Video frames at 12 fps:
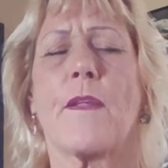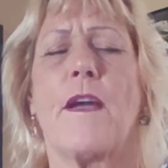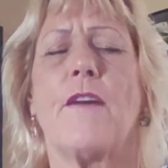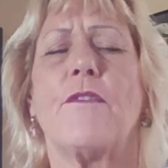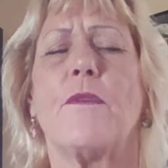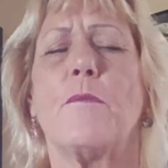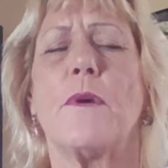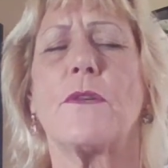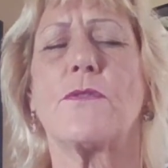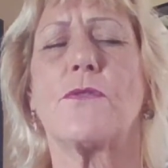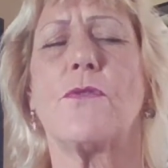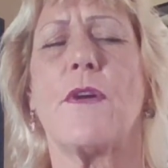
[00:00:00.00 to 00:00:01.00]
every
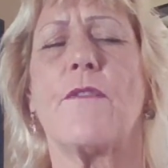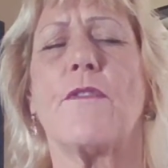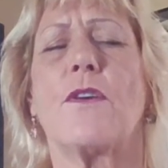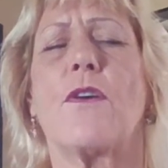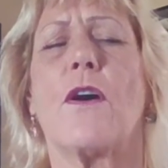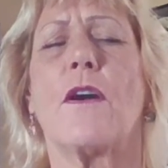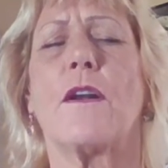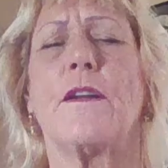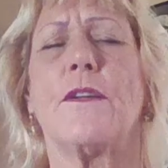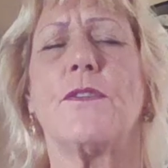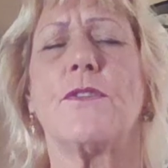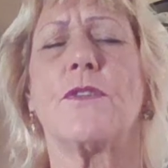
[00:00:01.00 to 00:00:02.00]
muscle, every
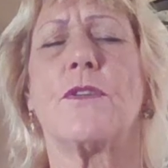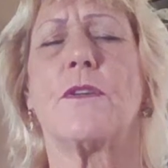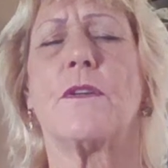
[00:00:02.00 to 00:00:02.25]
cartilage,